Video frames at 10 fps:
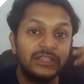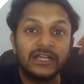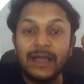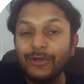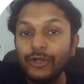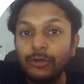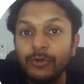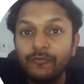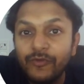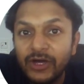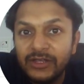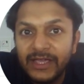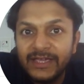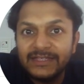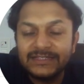The Kepler number one
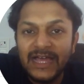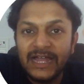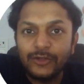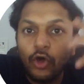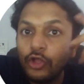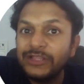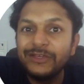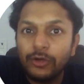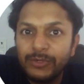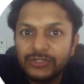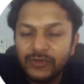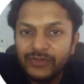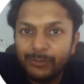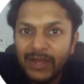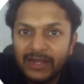is that all the orbits of
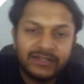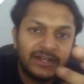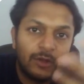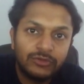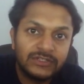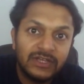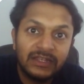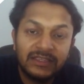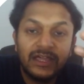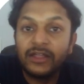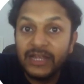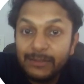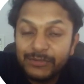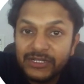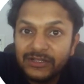the planet around the sun they are
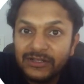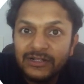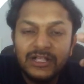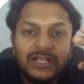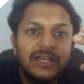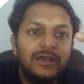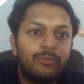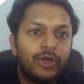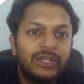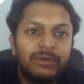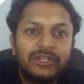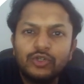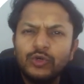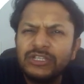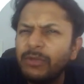elliptical. Point number
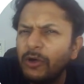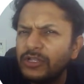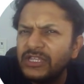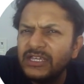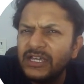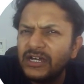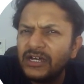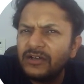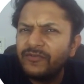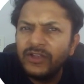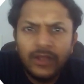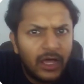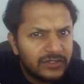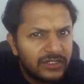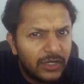two is about the uh,
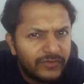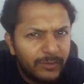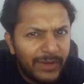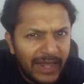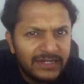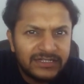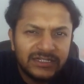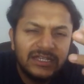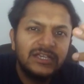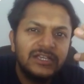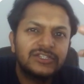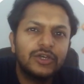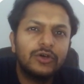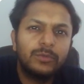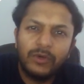velocity of the planets.
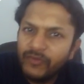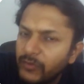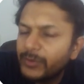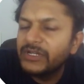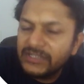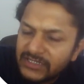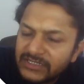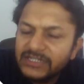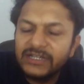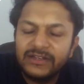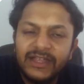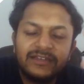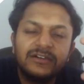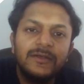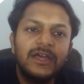So we would be discussing it
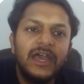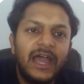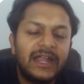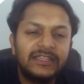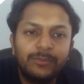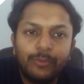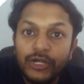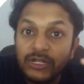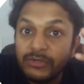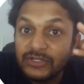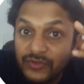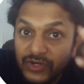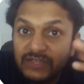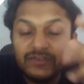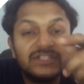later. And the point number
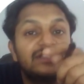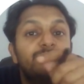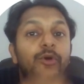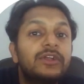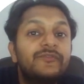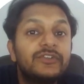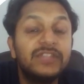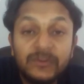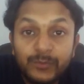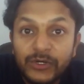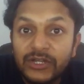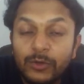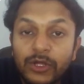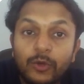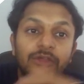three, which is important for this
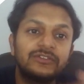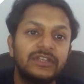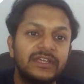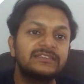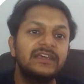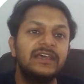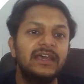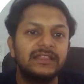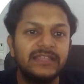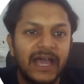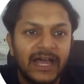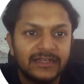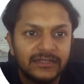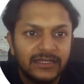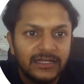particular question, is
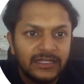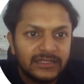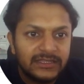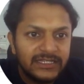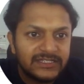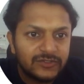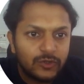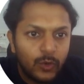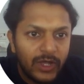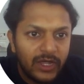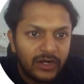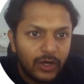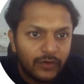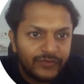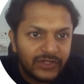that the
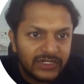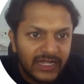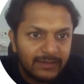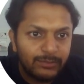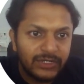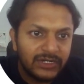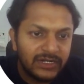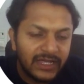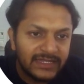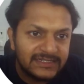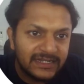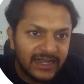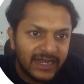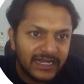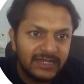square of the time period is
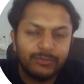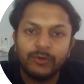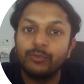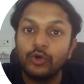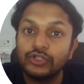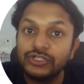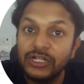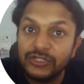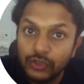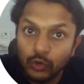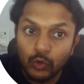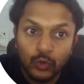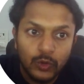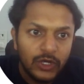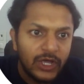directly proportional to